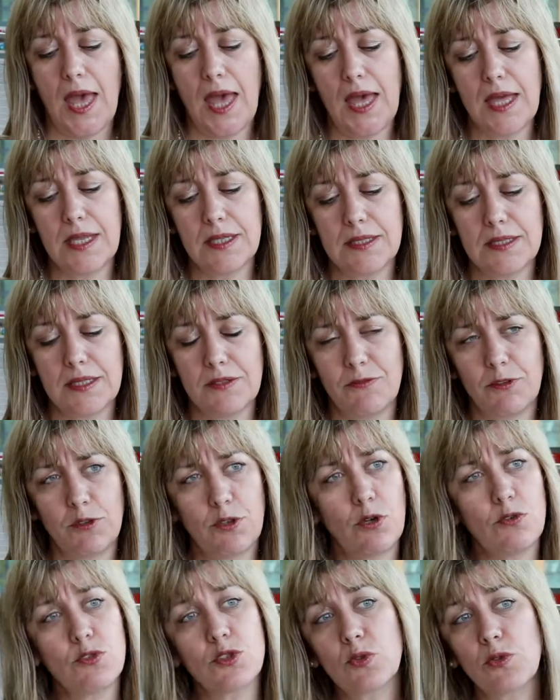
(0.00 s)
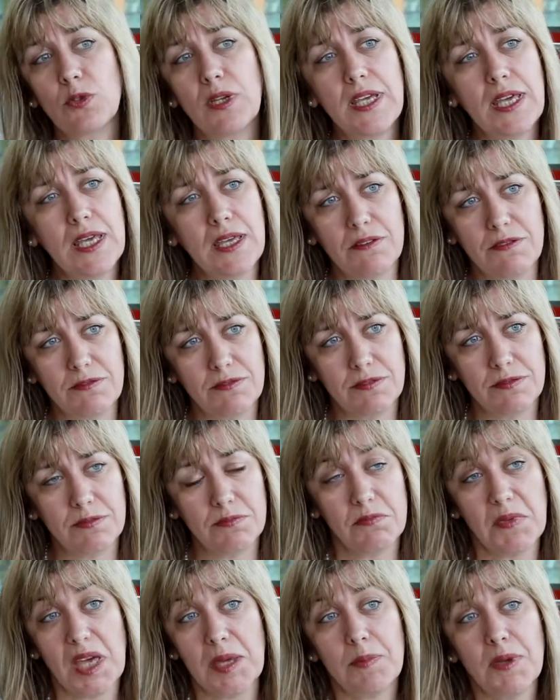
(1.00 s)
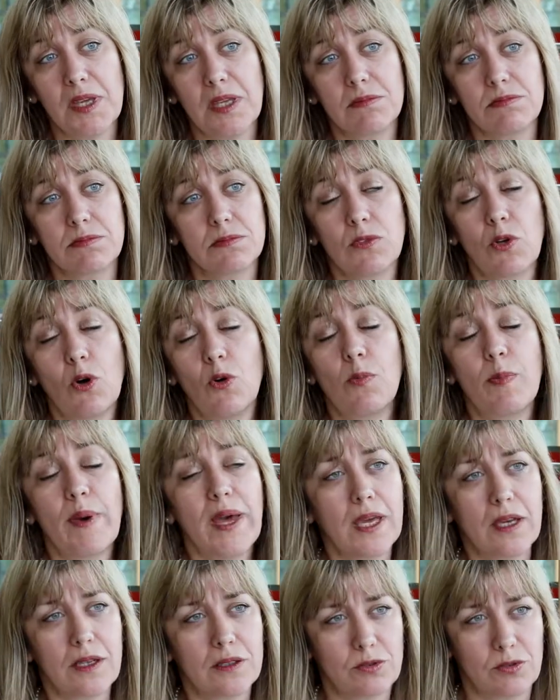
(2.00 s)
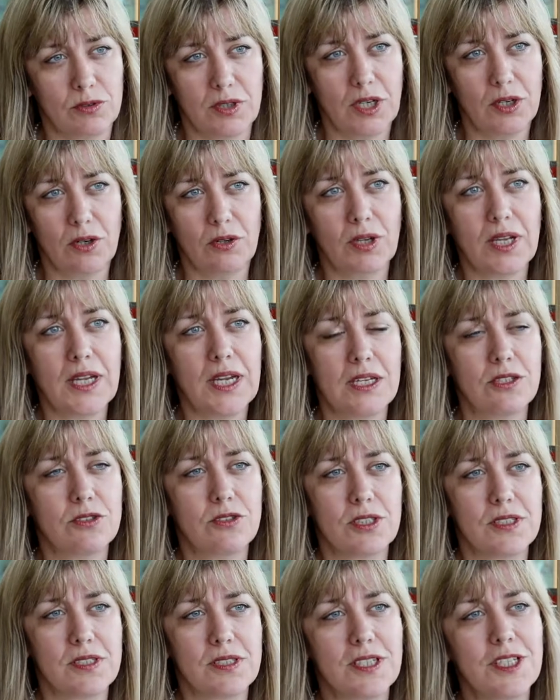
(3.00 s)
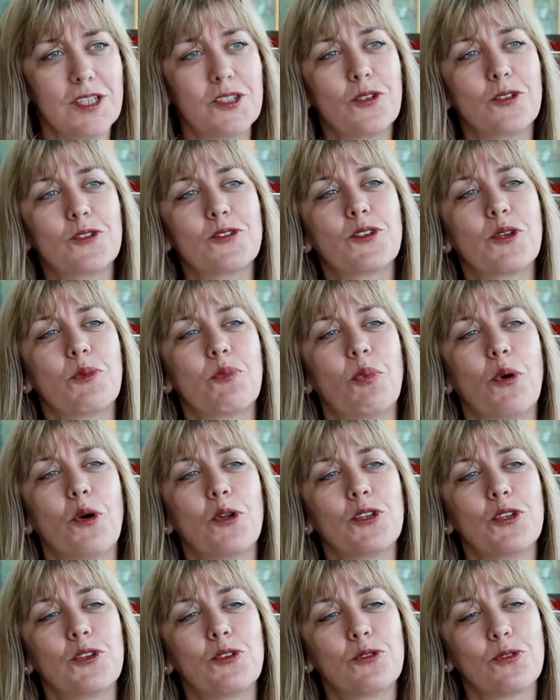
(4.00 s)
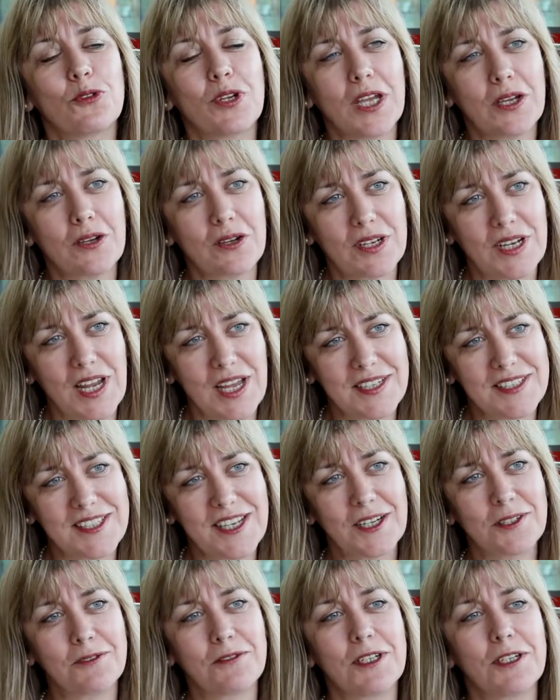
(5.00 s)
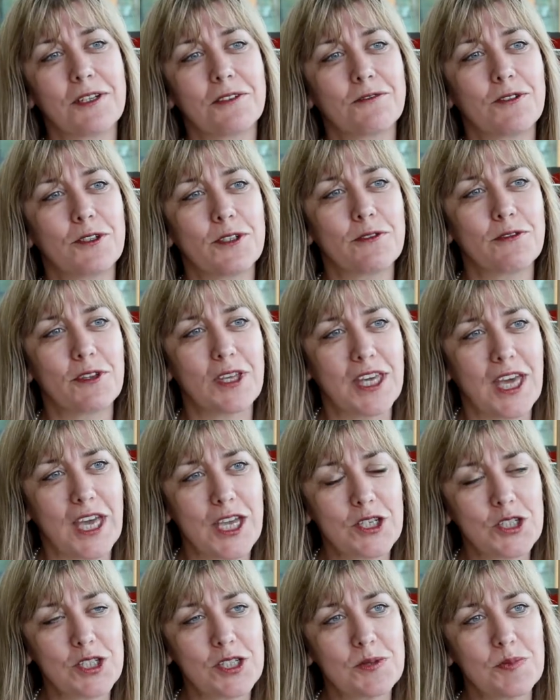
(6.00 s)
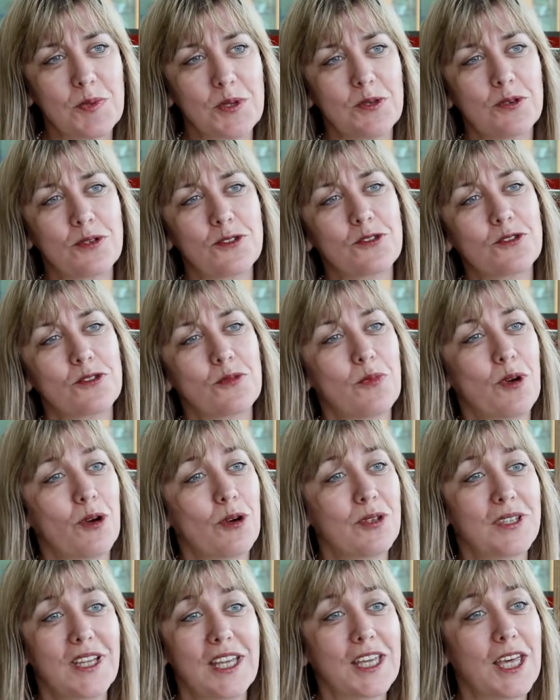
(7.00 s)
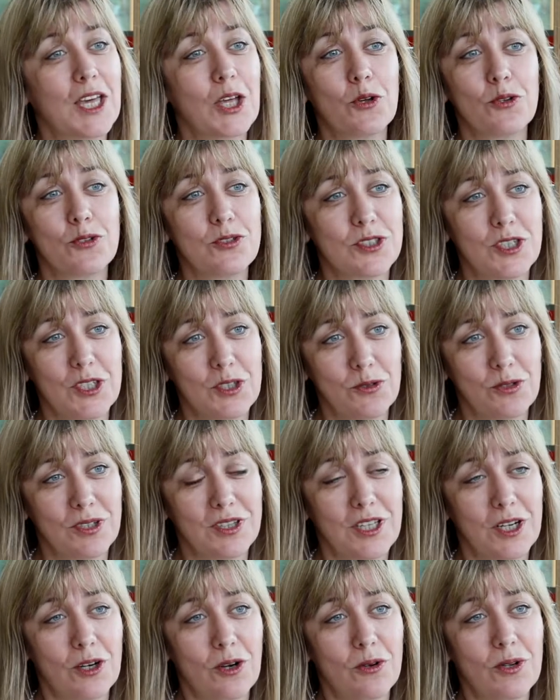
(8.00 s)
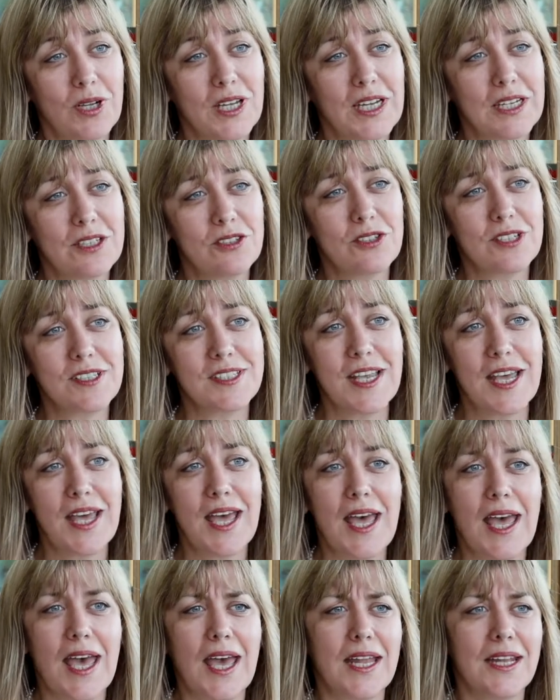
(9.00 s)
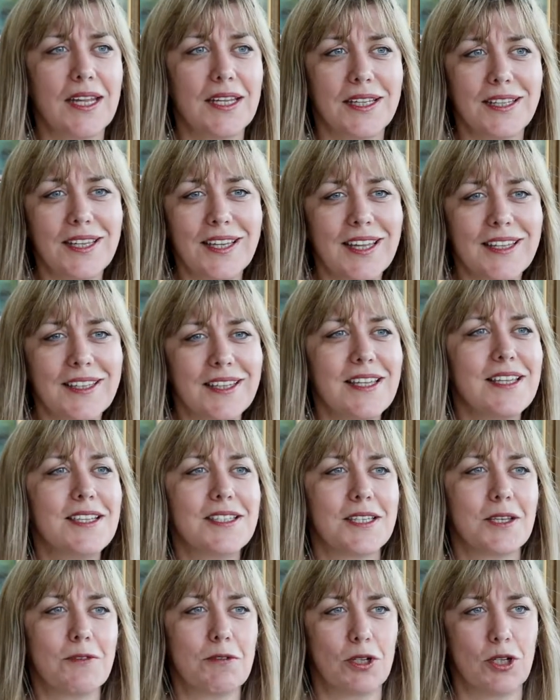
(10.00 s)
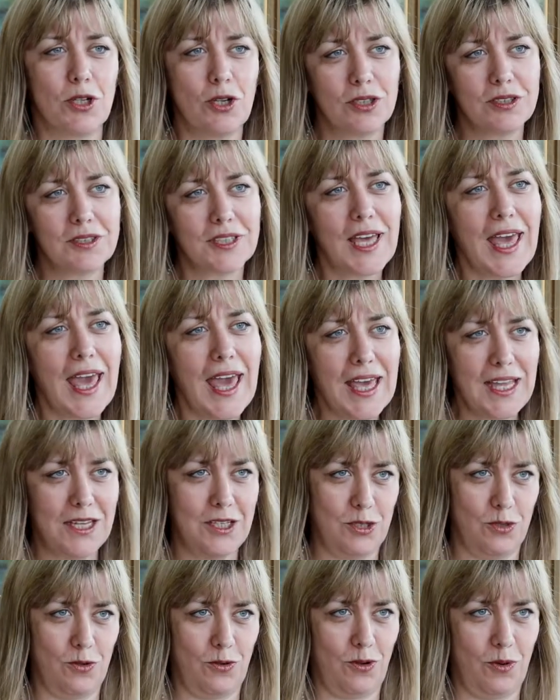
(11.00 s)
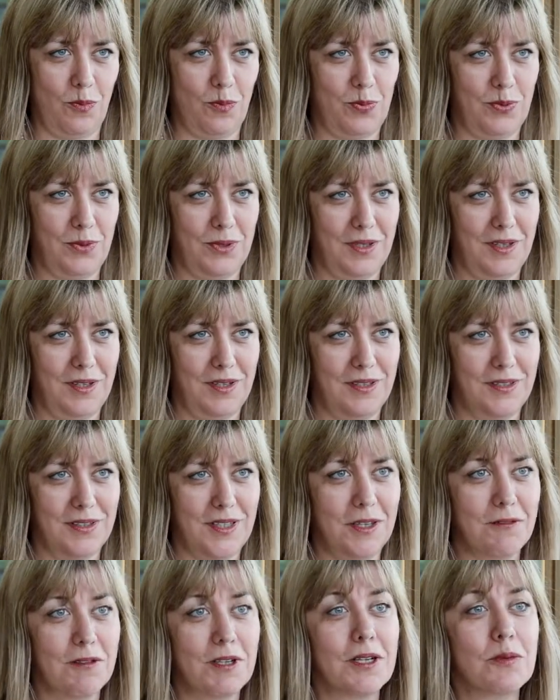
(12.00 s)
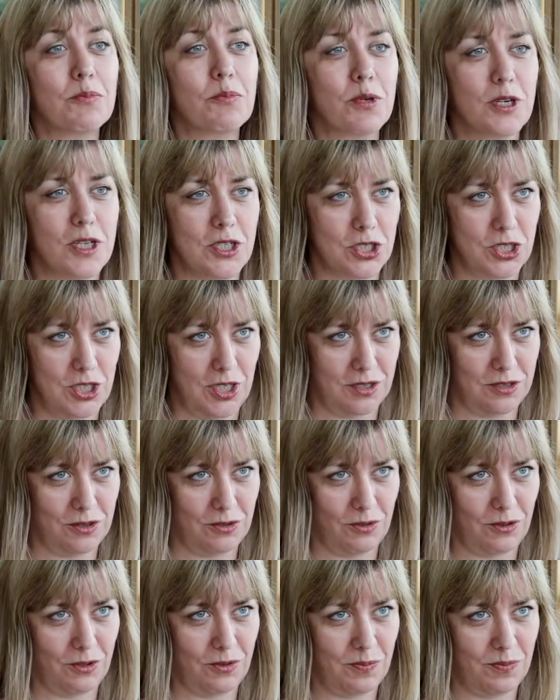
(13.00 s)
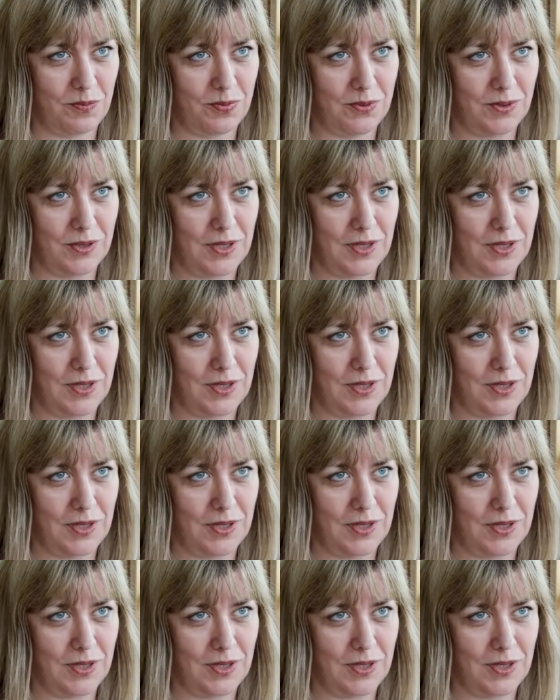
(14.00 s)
And uh, for those who leave, maybe go back to their own countries, it's also important to recognize their qualifications because tomorrow they can continue in their own countries and at least they will not hate Europe they will appreciate Europe.